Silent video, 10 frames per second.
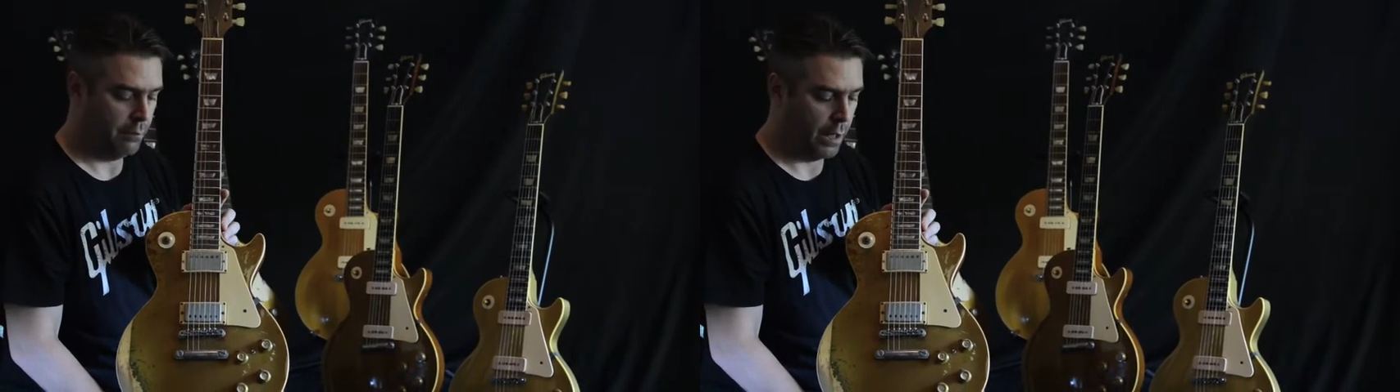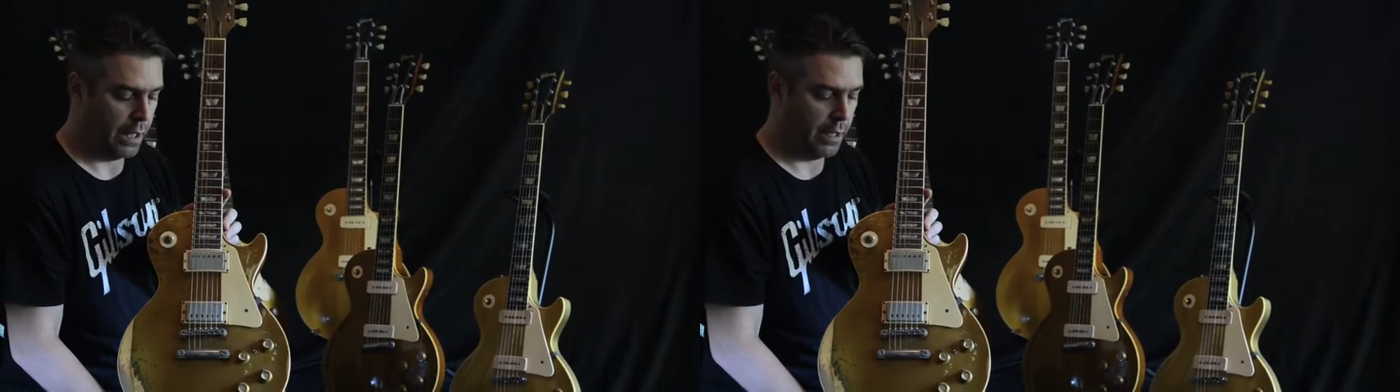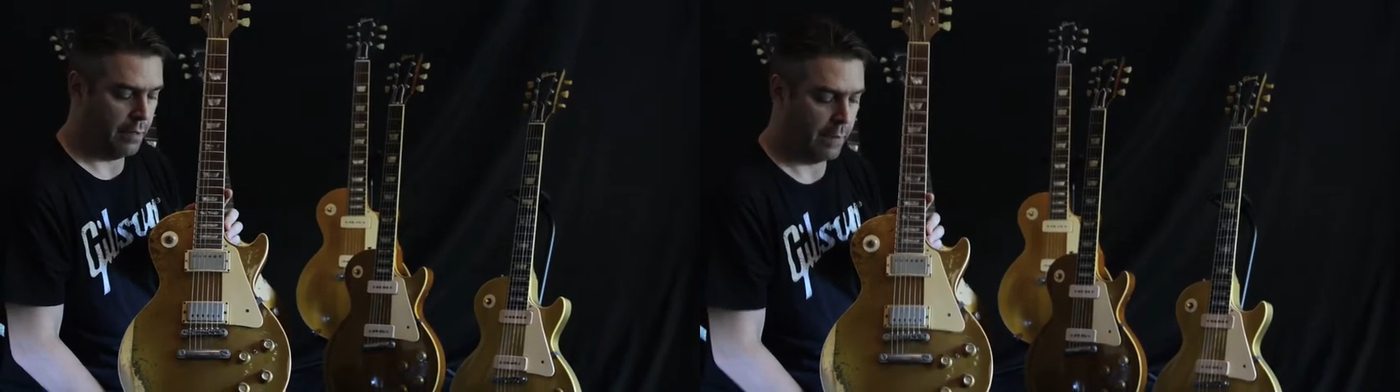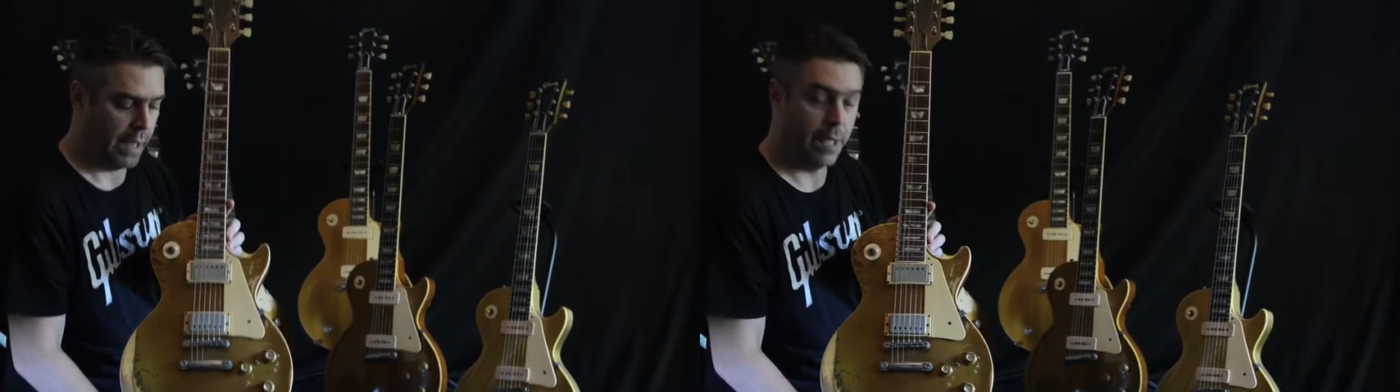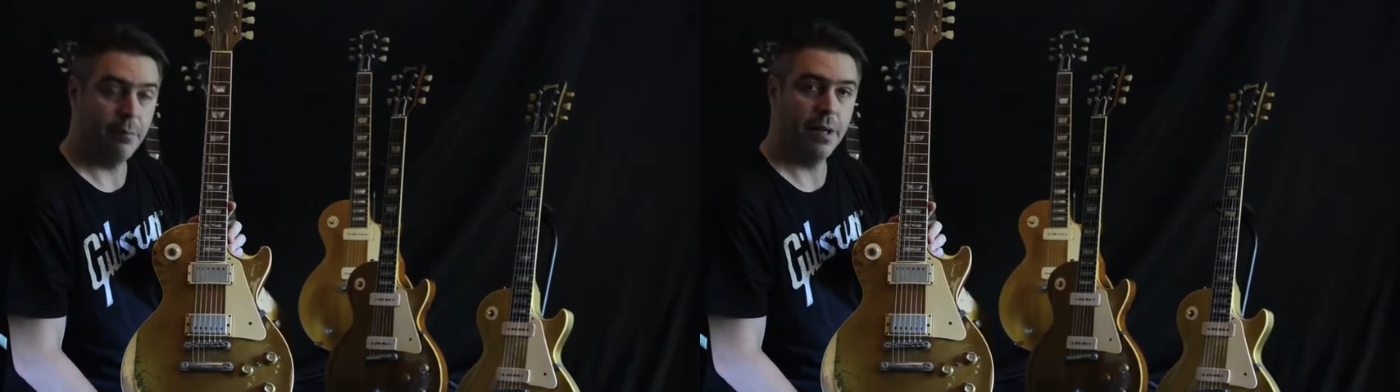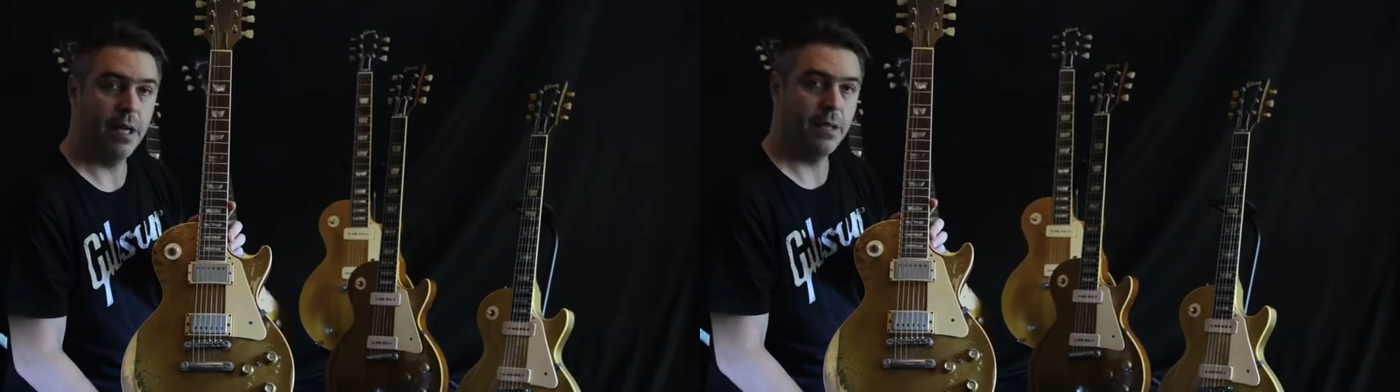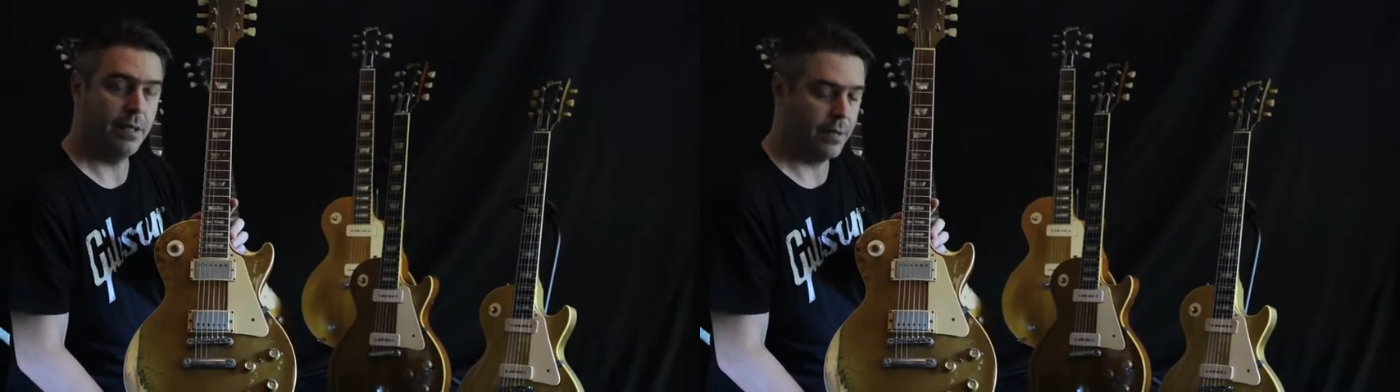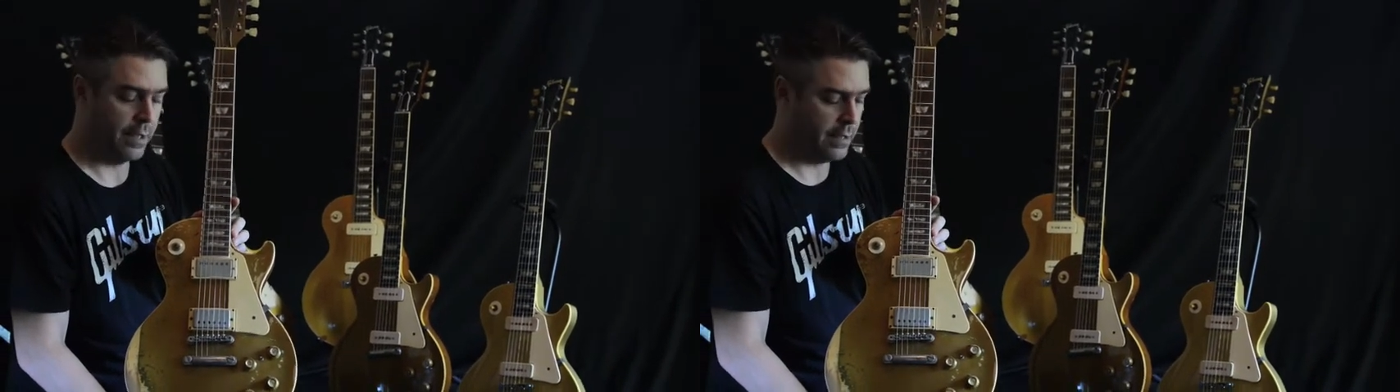bought by him in
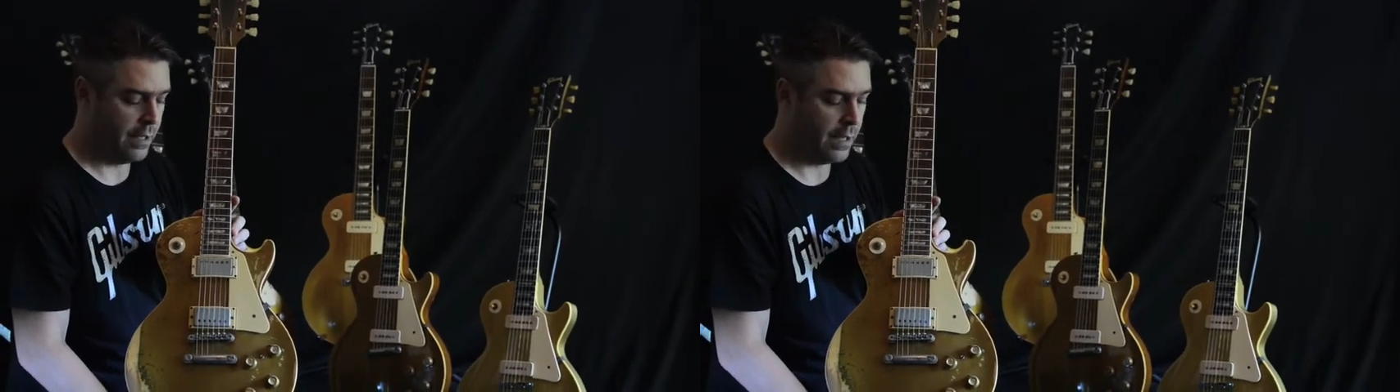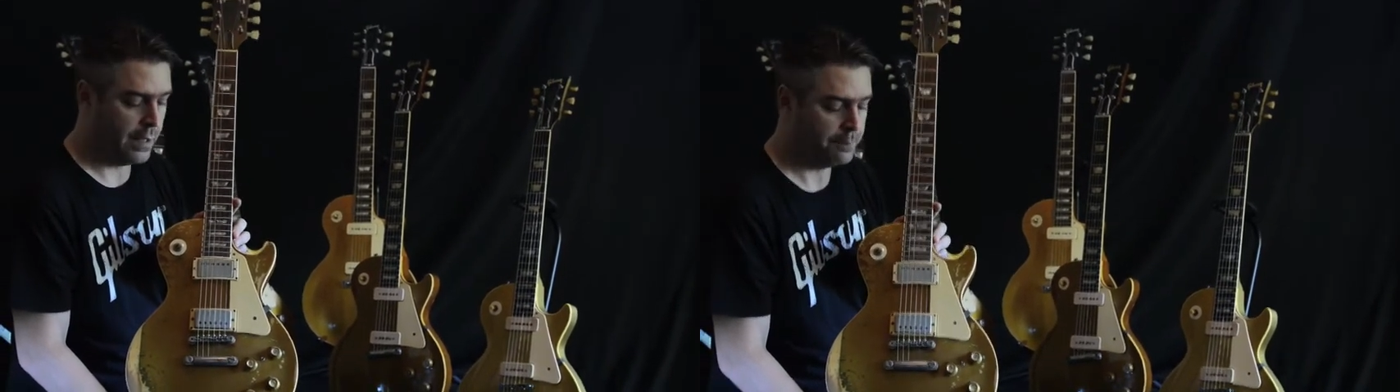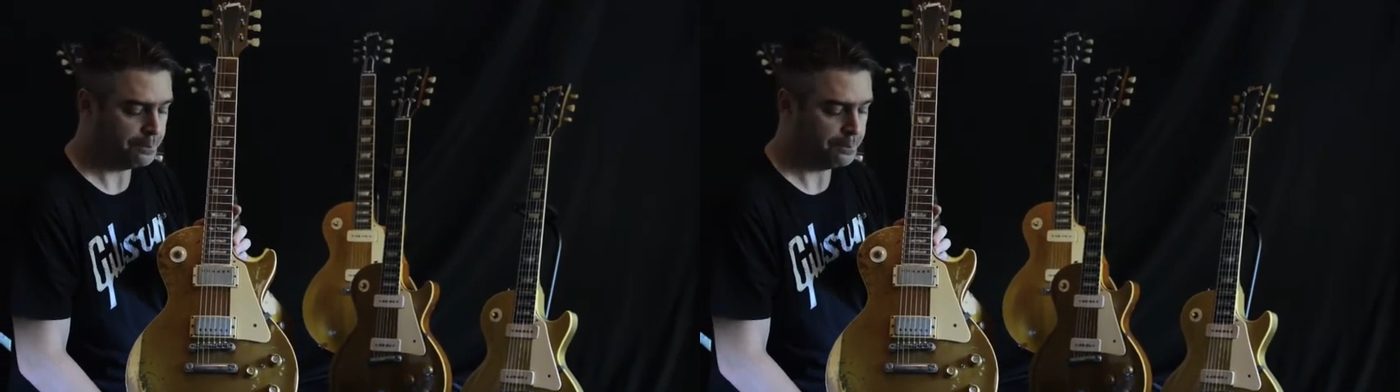1969,